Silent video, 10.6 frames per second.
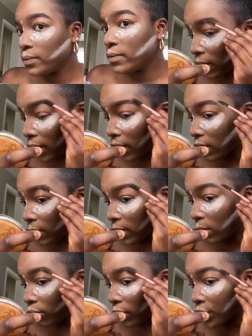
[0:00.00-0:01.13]
Okay, so I'm gonna
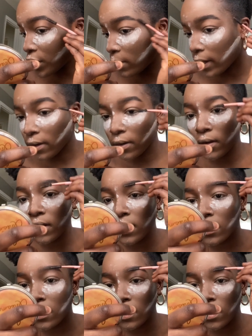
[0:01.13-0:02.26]
brush them out,
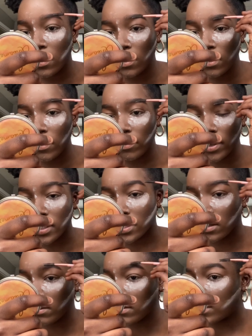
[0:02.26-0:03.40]
put
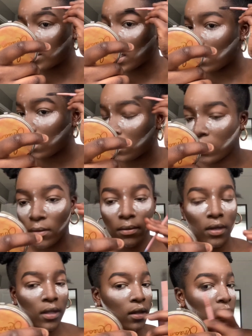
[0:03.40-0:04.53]
some gel on them,
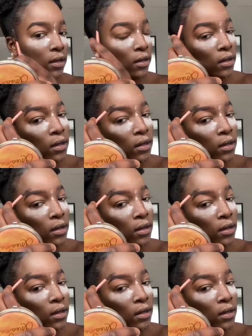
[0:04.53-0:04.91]
and then